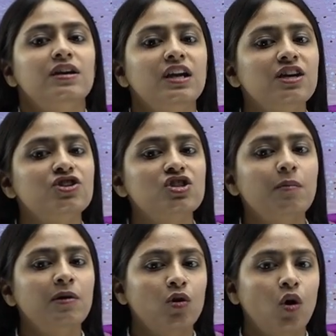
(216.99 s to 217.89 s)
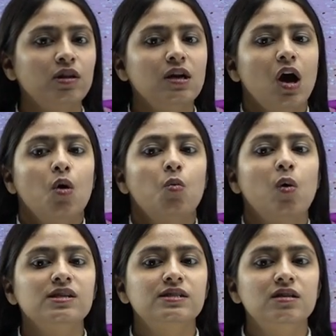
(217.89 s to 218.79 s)
Neerja Bhanot
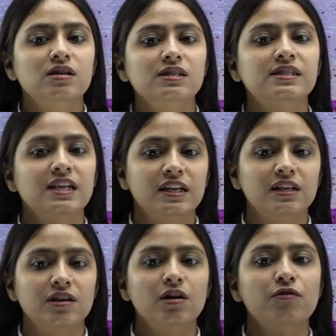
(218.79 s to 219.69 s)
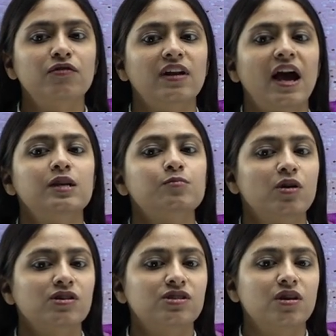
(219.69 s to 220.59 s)
was the senior flight
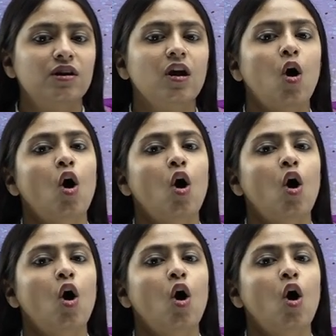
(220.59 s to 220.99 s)
purser